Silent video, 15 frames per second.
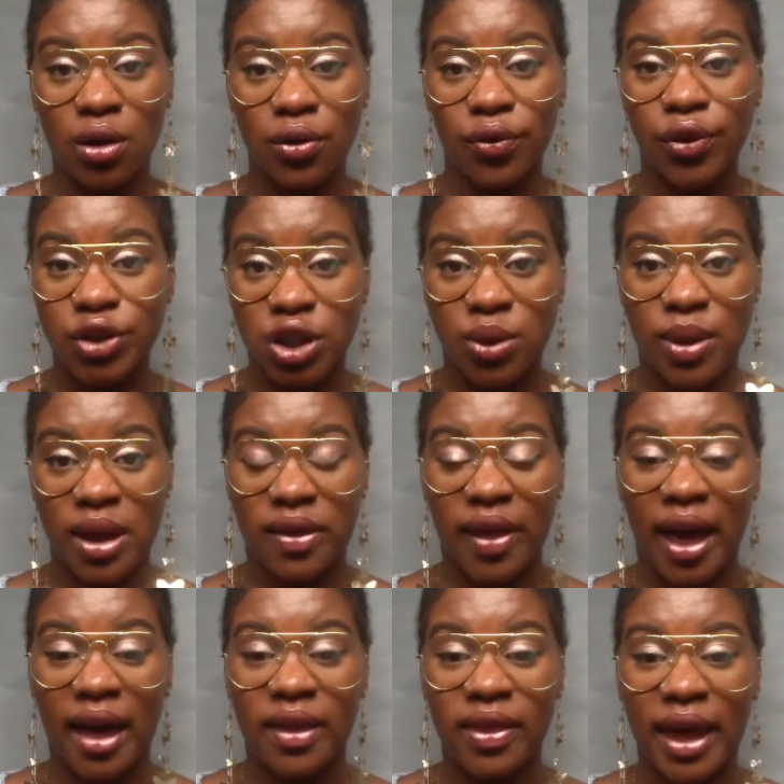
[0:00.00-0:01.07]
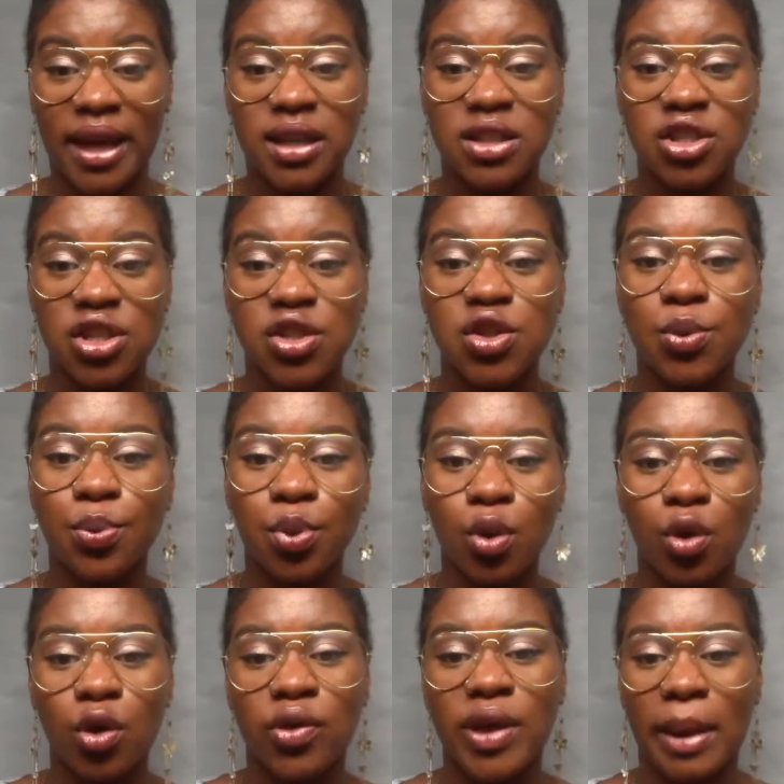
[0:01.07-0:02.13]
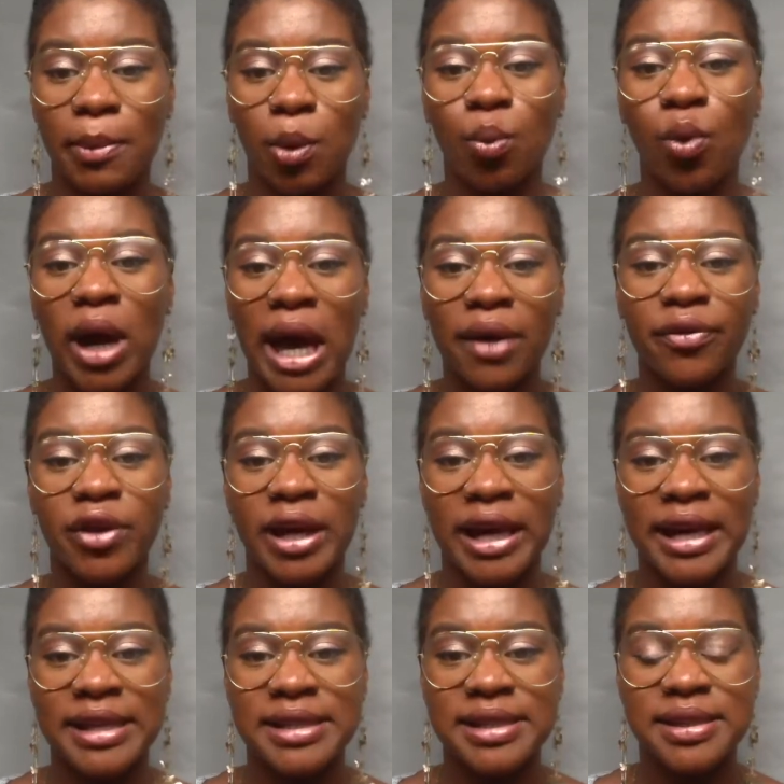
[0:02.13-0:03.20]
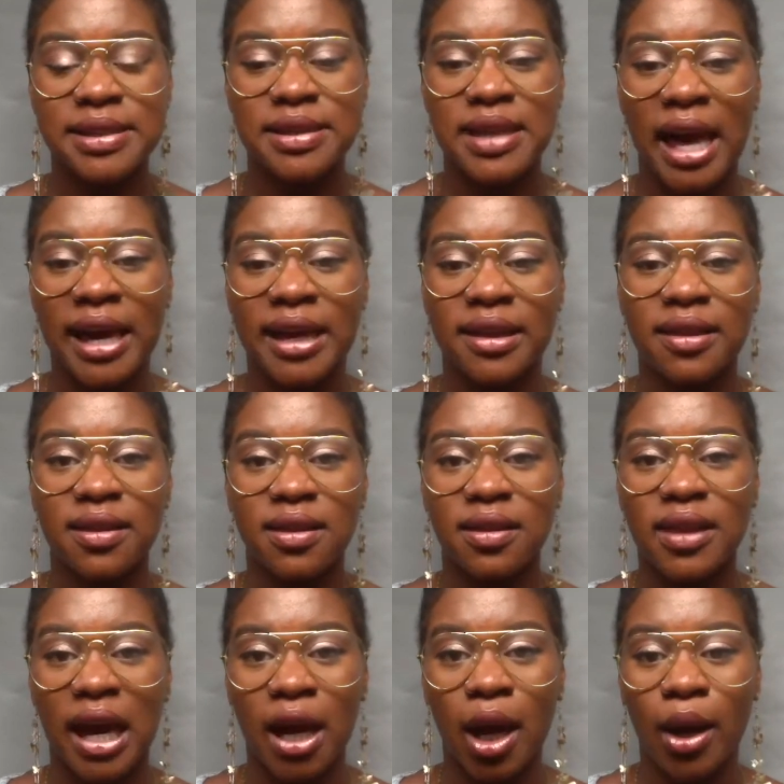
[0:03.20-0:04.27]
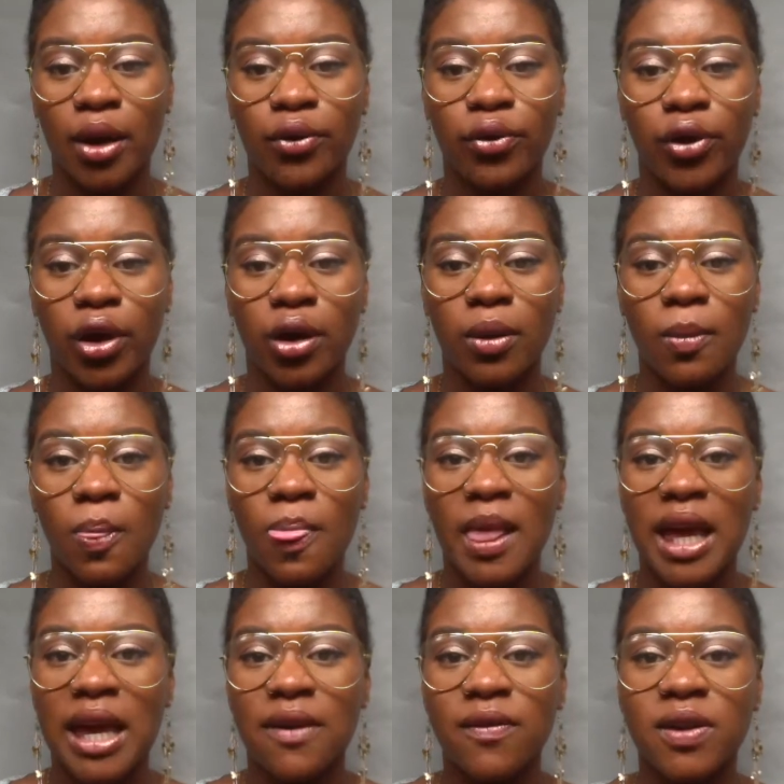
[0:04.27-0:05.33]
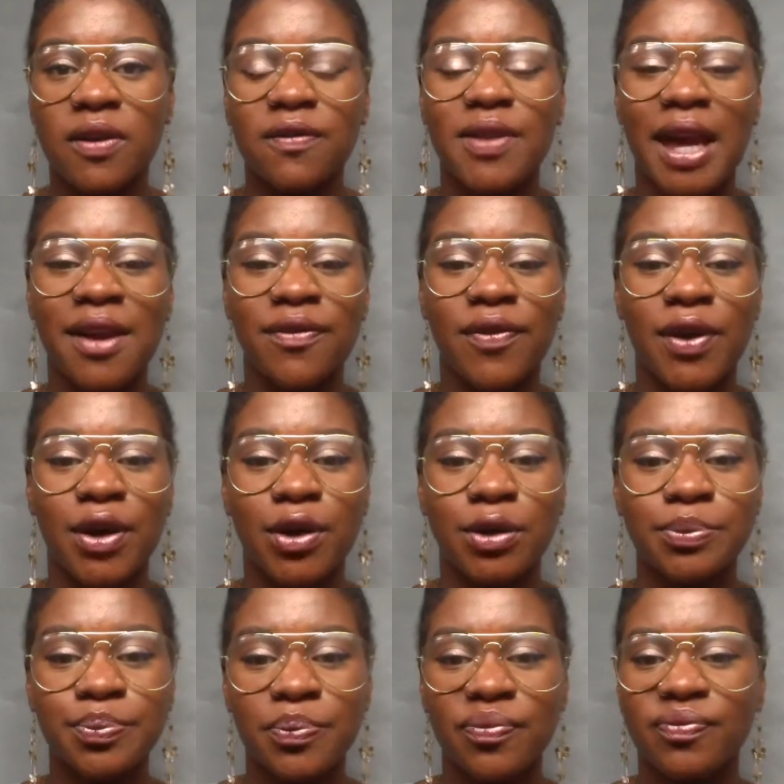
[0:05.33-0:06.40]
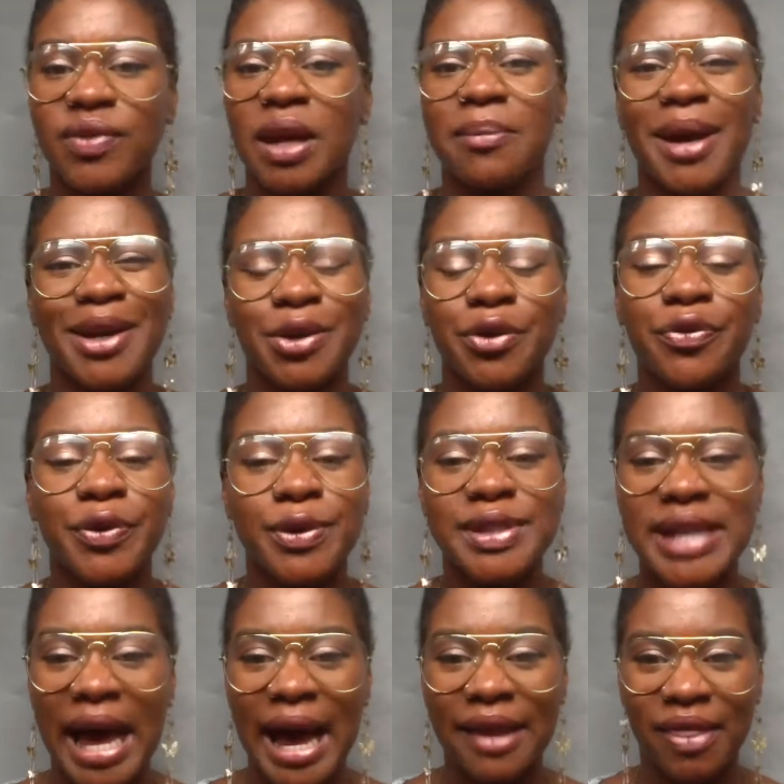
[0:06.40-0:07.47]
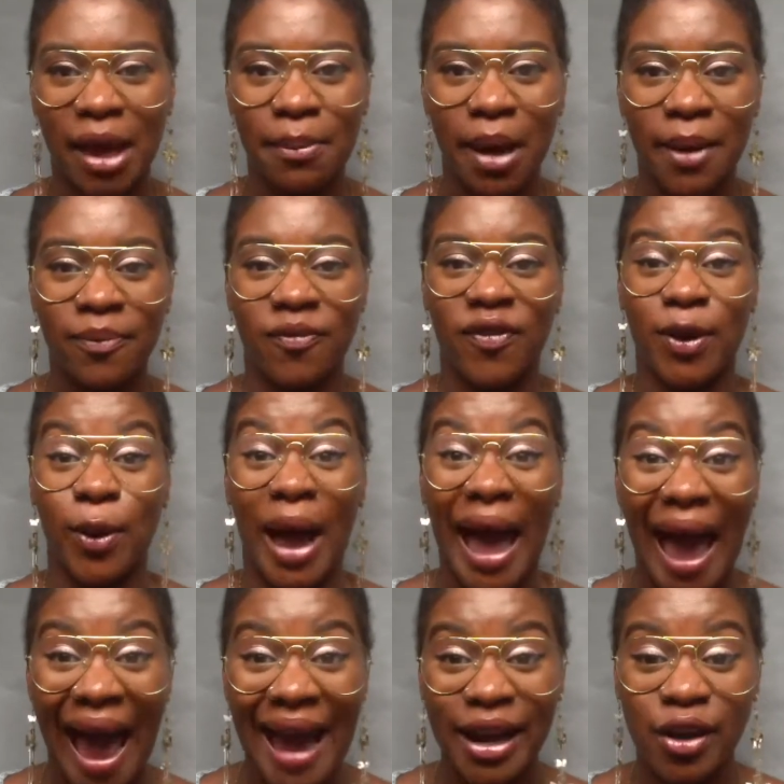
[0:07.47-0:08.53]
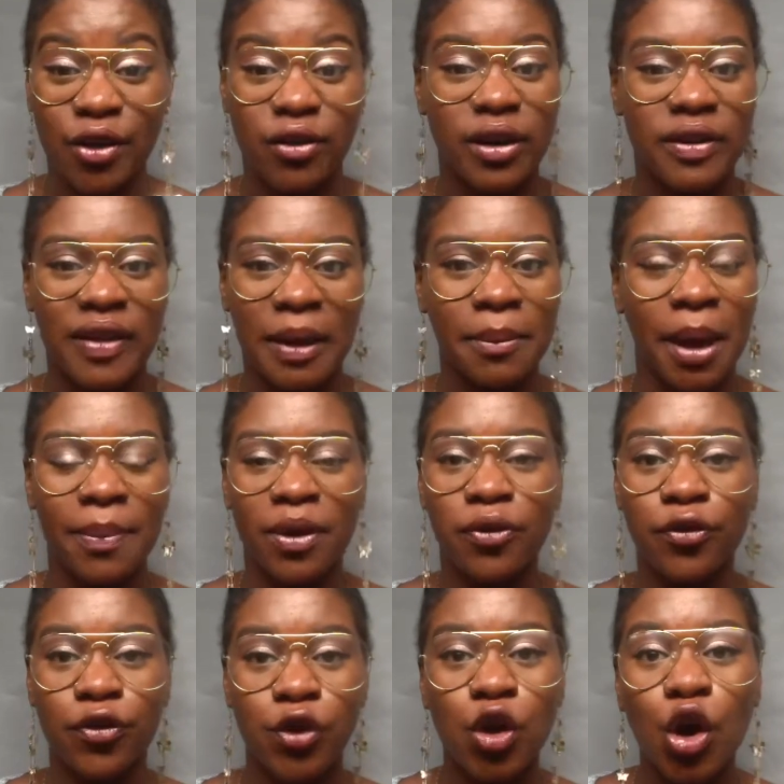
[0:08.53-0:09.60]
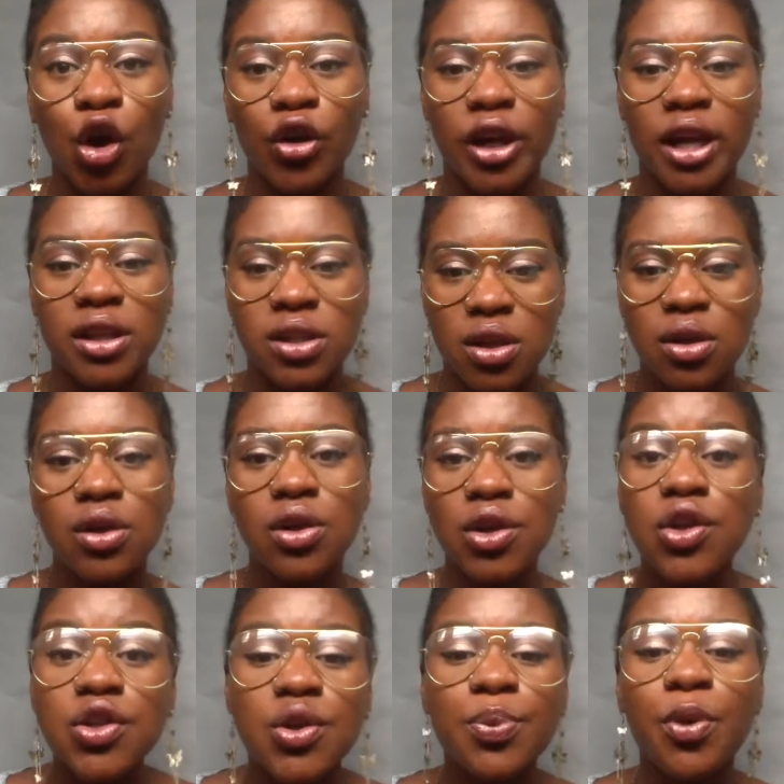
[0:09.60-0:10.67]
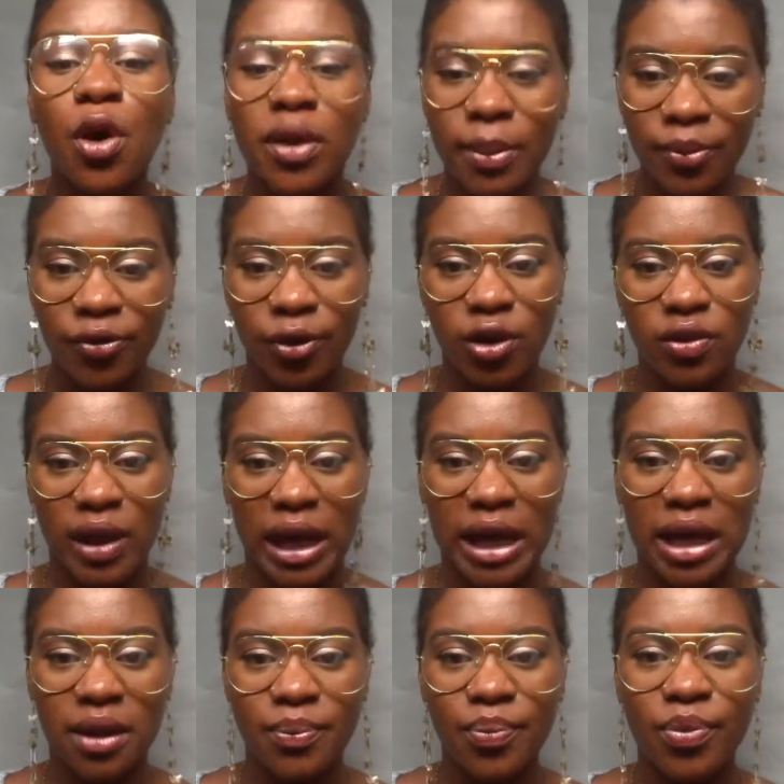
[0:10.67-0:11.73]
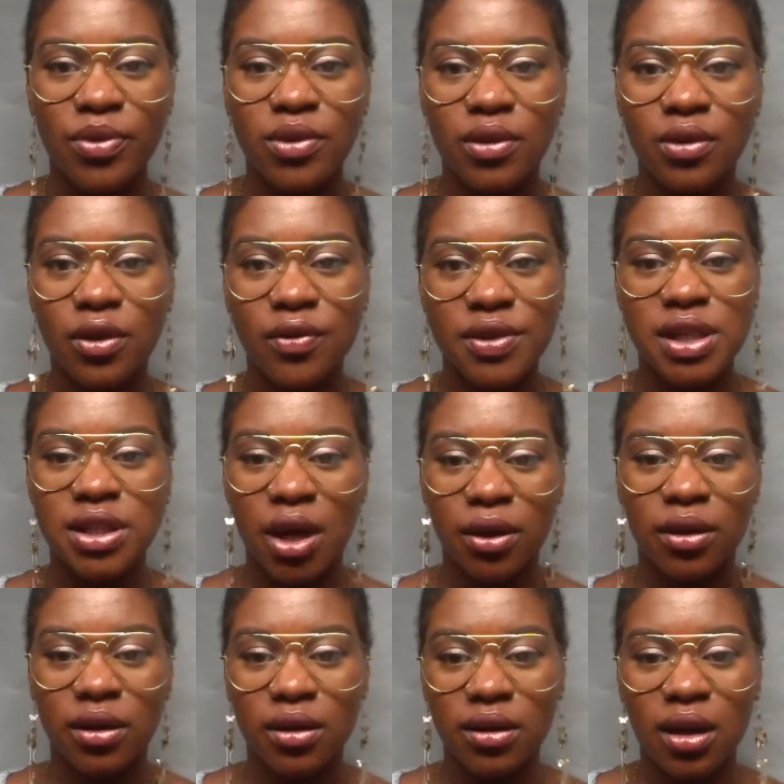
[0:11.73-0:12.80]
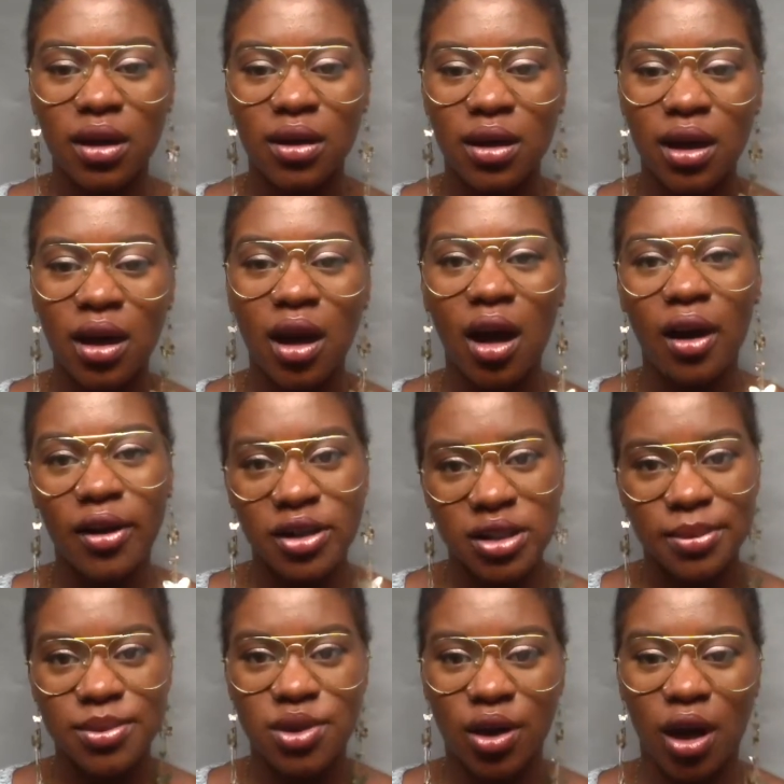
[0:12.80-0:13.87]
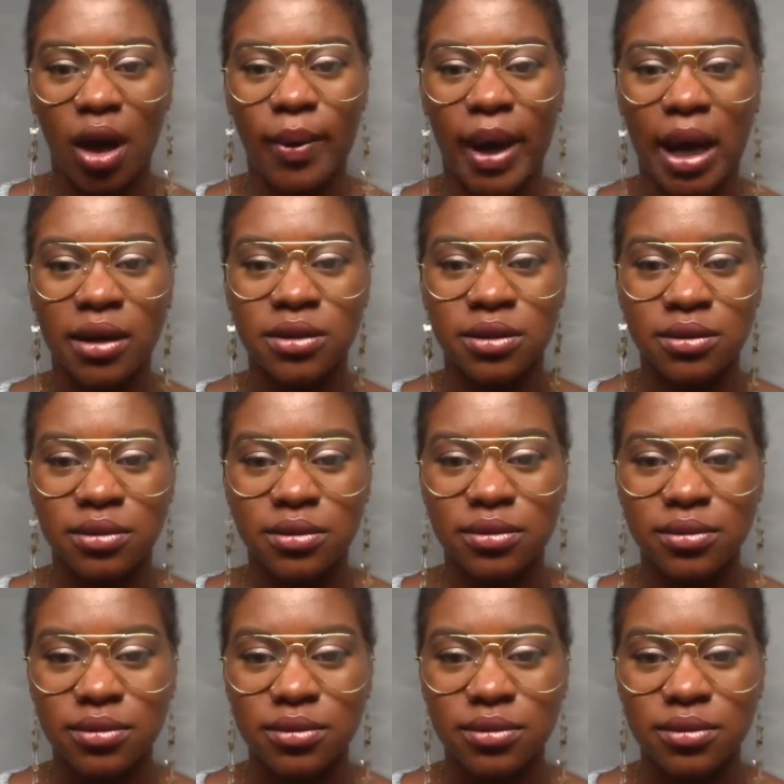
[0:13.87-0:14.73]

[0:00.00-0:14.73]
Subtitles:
for doing that. That's just support them in whatever it is that they're going through. Even if they might not feel sad, they might feel angry, they might be furious. Support them through that. Obviously don't encourage them to go out and